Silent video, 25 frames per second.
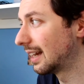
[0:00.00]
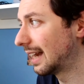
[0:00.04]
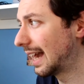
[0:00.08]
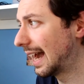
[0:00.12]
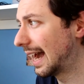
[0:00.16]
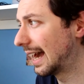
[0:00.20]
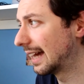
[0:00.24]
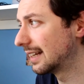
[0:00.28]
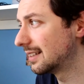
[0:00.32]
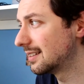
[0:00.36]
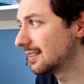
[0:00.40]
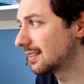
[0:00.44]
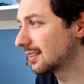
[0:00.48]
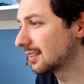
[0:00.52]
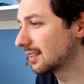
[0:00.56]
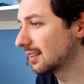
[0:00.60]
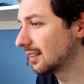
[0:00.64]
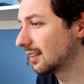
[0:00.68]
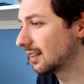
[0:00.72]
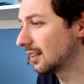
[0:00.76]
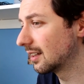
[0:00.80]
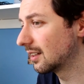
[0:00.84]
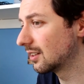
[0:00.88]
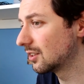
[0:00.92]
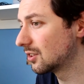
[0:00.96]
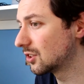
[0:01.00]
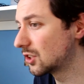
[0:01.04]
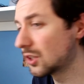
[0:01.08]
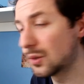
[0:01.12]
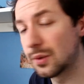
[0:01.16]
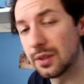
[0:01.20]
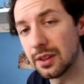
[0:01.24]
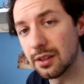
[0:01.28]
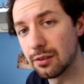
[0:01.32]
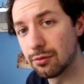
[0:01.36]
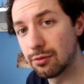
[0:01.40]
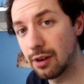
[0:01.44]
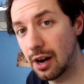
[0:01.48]
And
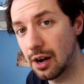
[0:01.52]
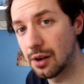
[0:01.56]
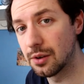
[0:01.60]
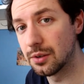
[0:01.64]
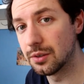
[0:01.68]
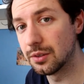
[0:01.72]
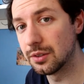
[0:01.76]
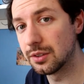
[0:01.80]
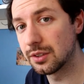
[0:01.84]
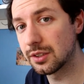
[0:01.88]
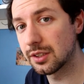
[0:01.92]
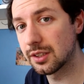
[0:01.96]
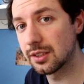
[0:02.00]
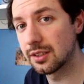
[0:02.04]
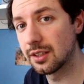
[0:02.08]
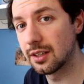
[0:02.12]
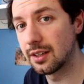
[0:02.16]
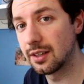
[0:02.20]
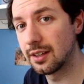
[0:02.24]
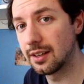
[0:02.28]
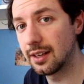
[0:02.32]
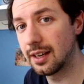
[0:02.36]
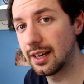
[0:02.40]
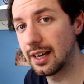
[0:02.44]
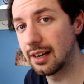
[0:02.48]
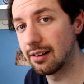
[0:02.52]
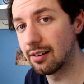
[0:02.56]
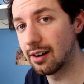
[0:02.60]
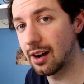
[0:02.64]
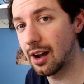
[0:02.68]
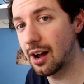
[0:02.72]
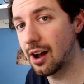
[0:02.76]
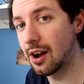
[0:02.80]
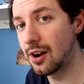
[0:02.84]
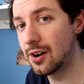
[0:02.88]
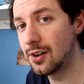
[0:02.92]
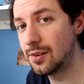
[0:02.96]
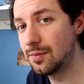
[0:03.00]
doing the rows here at
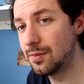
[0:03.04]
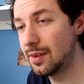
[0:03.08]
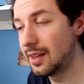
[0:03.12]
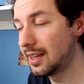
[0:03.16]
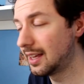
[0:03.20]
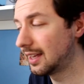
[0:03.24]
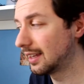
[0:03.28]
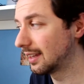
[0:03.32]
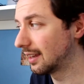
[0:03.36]
home,